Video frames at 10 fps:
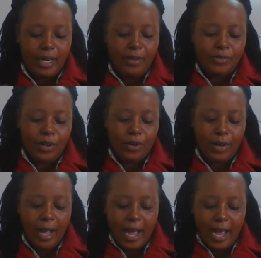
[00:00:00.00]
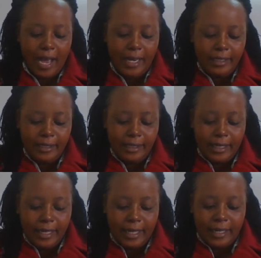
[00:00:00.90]
Livestock are
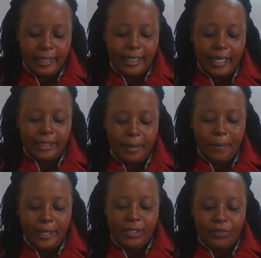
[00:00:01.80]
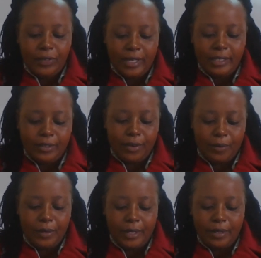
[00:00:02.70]
highly regarded by different
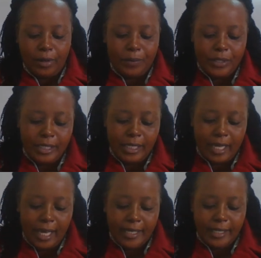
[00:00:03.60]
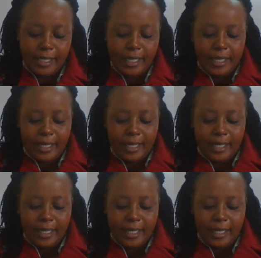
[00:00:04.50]
community as